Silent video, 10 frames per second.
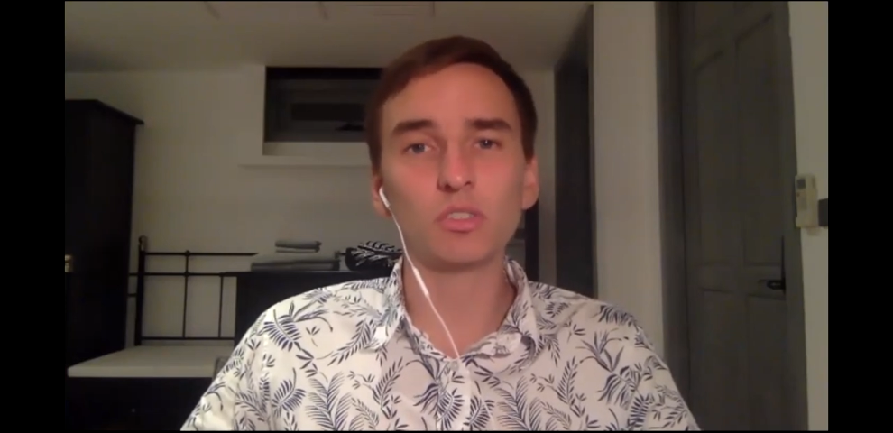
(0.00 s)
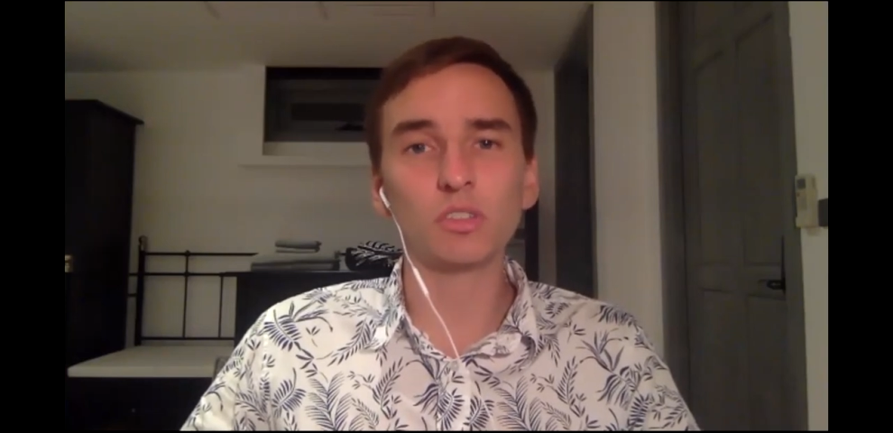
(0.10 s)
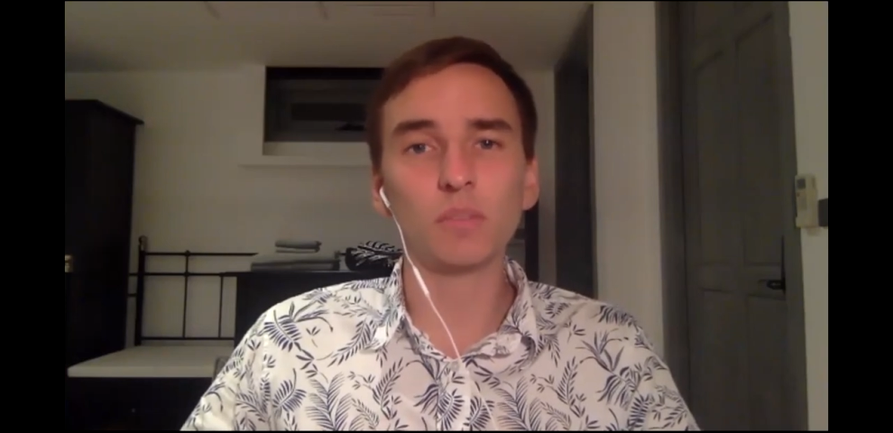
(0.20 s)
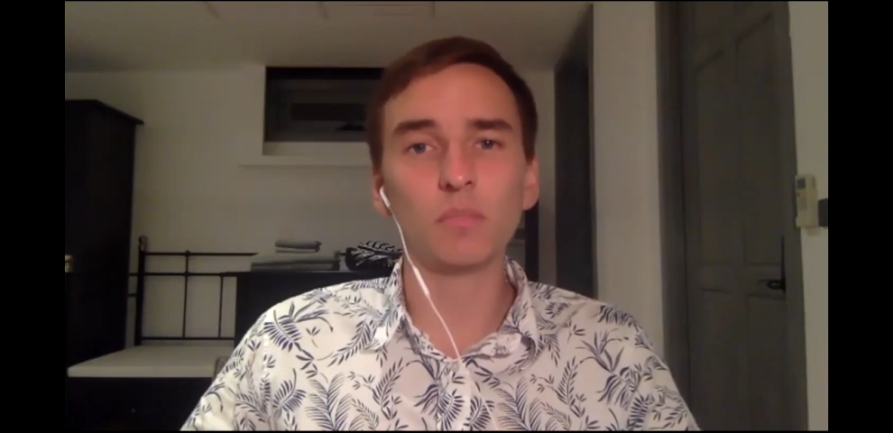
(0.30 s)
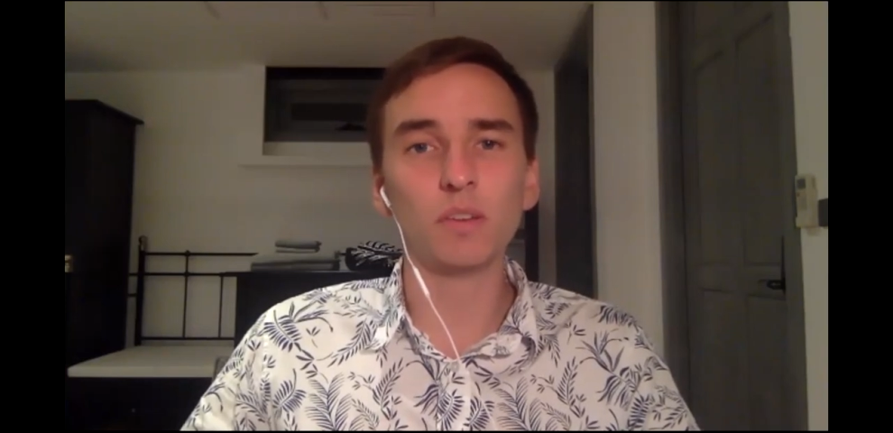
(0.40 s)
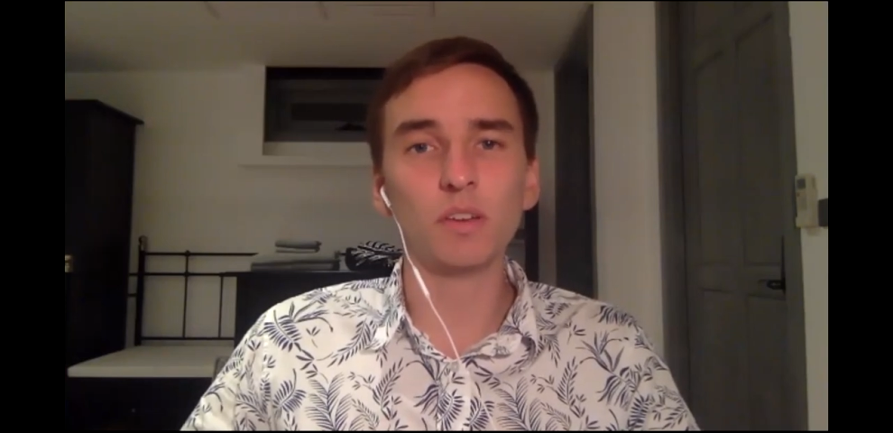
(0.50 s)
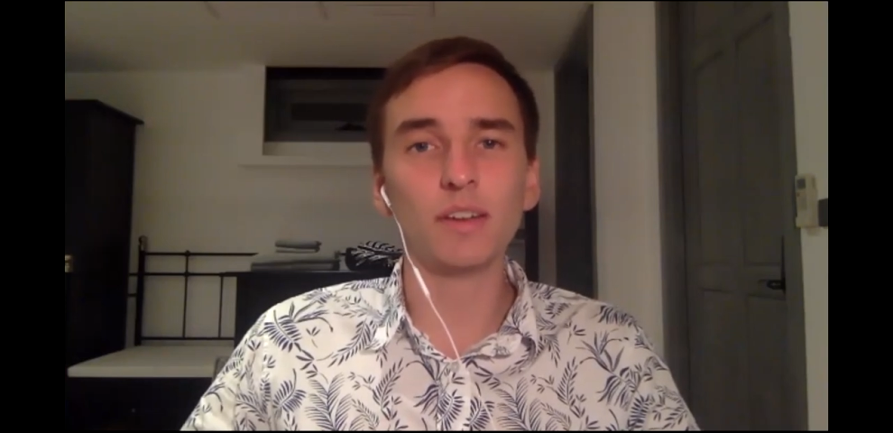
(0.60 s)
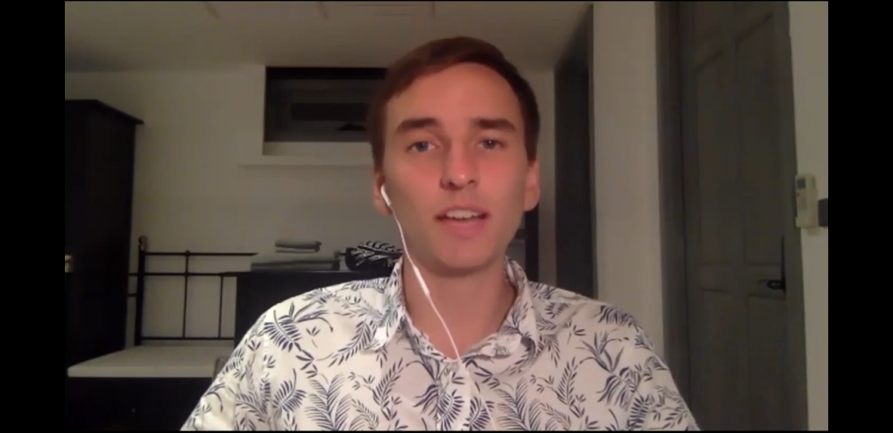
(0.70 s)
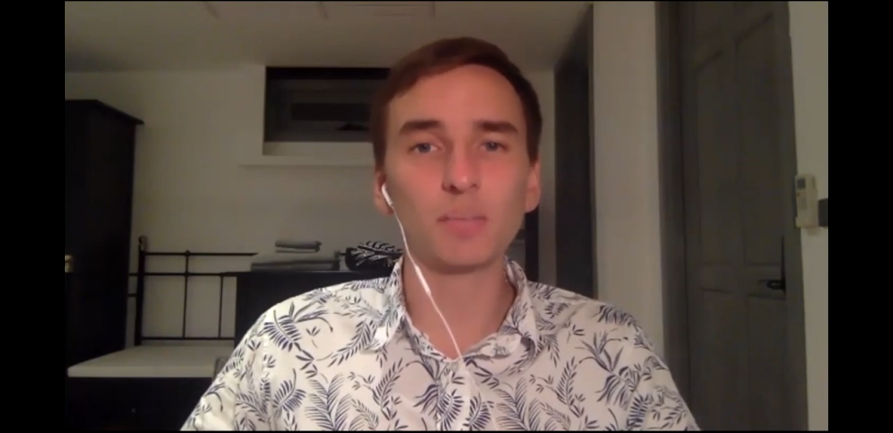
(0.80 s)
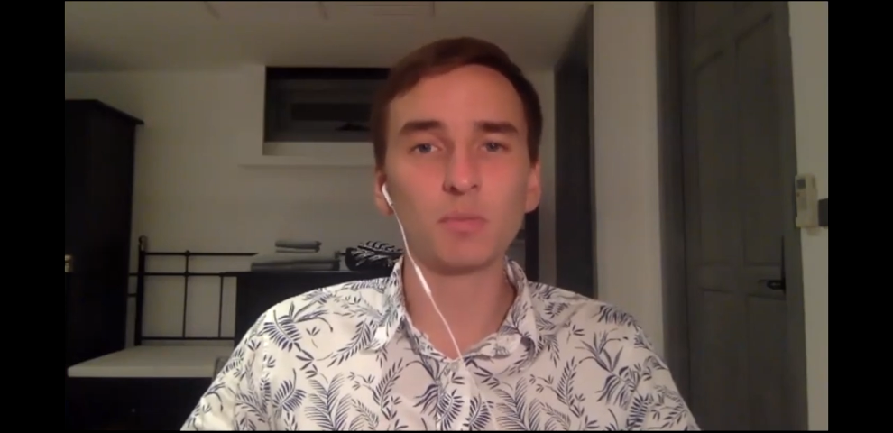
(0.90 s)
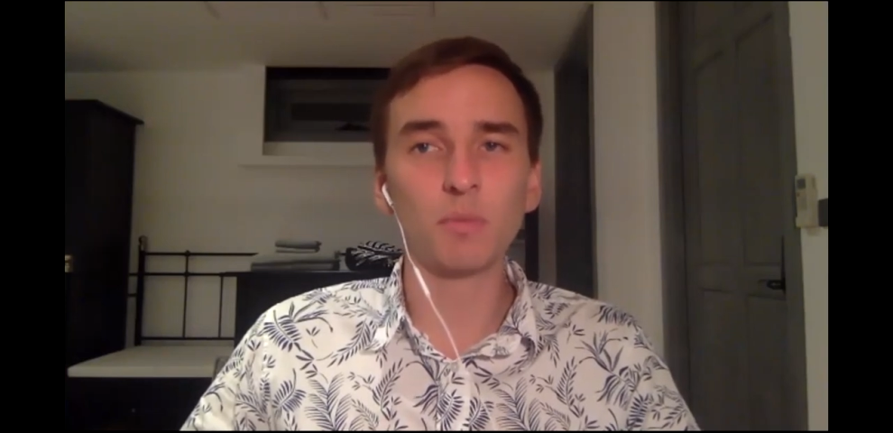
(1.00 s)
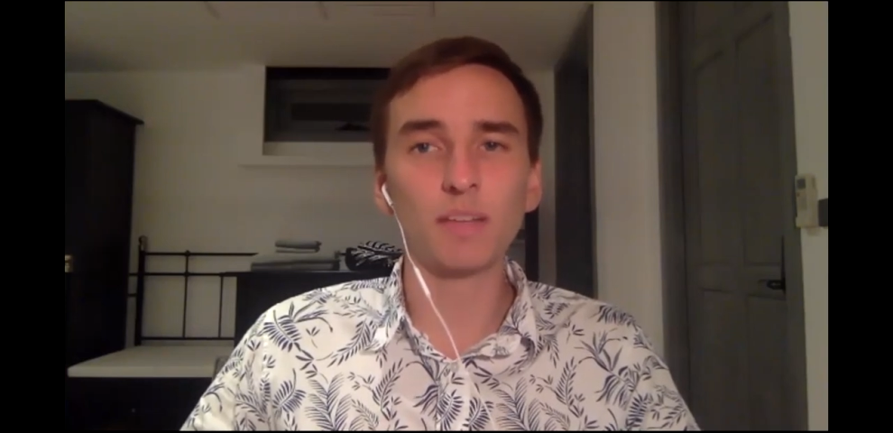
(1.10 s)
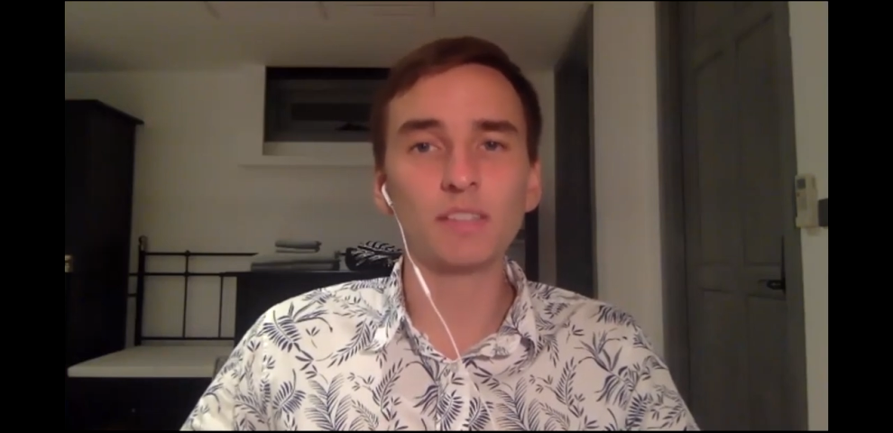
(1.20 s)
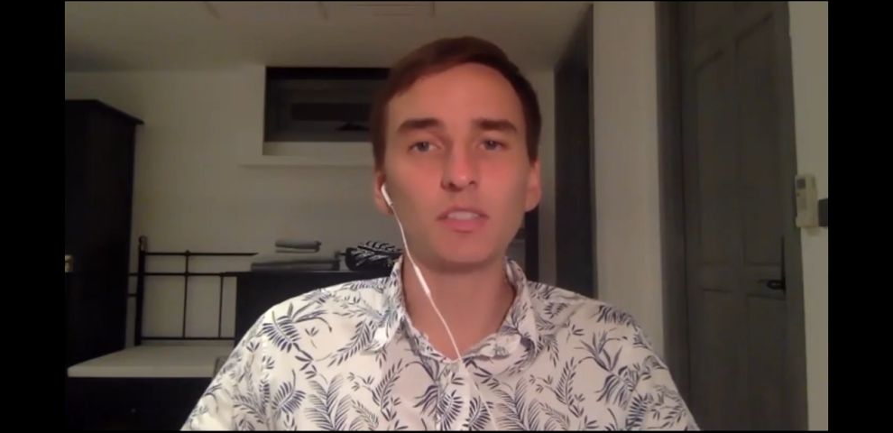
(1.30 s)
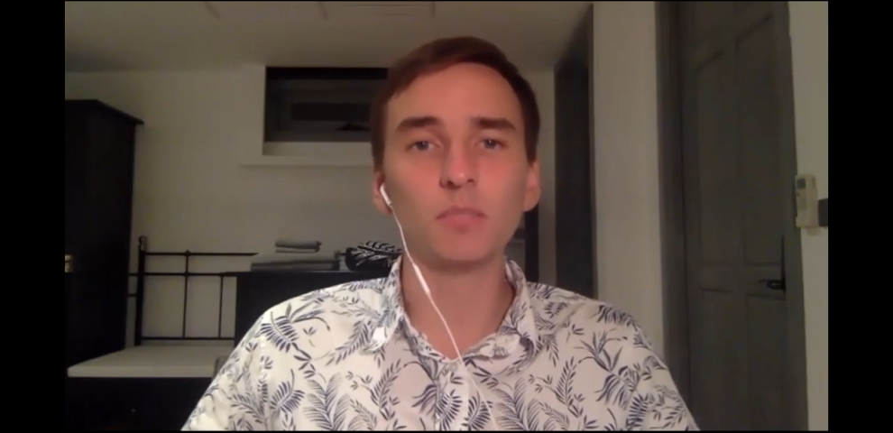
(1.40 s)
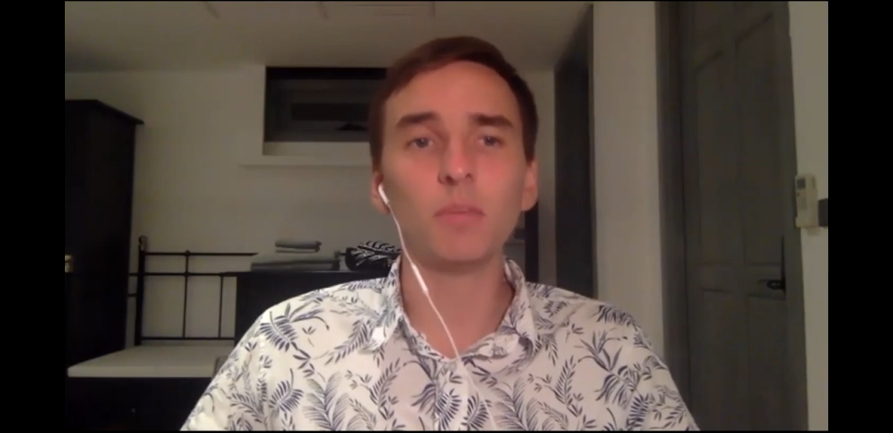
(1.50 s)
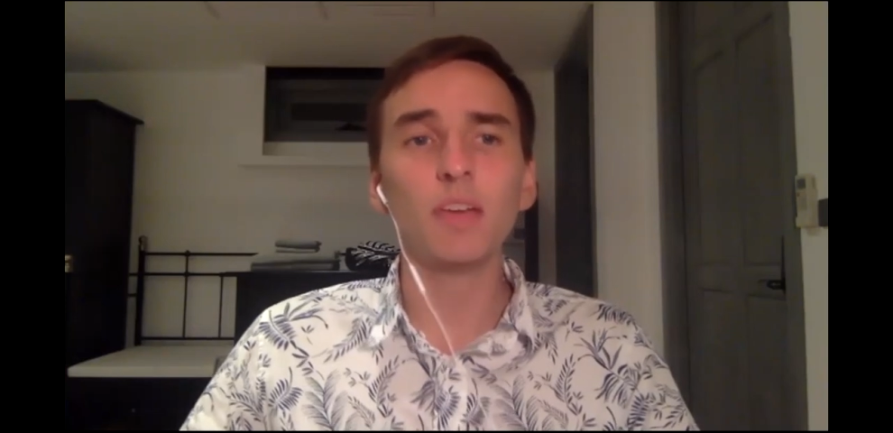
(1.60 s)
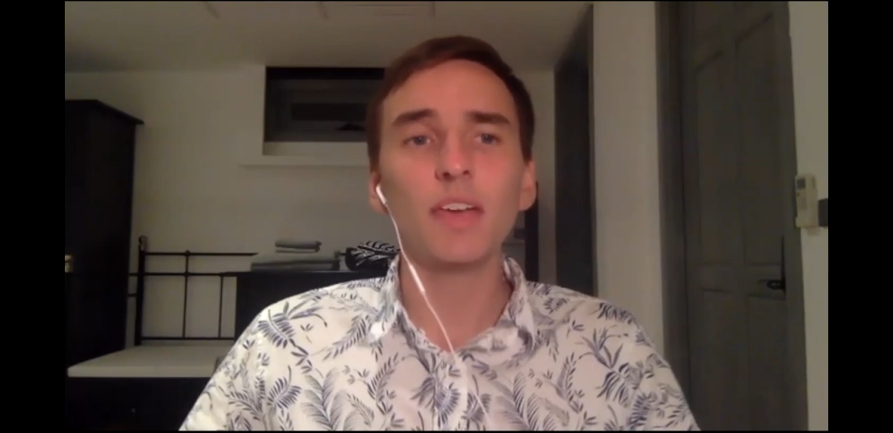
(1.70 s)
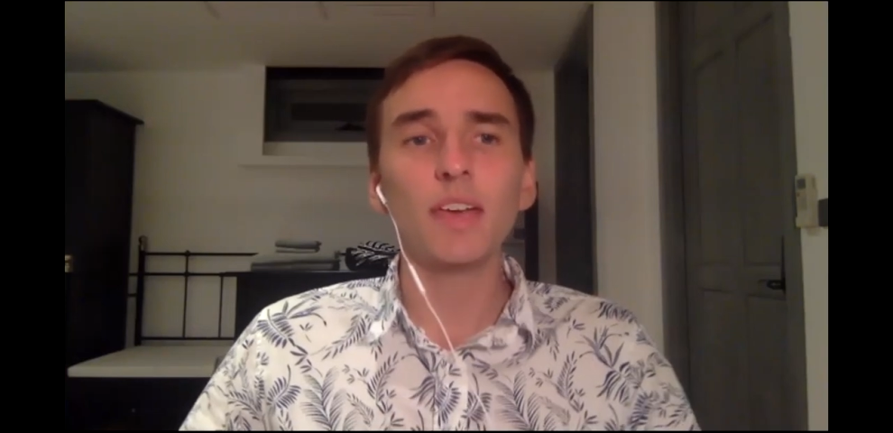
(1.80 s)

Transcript: some nice momentum.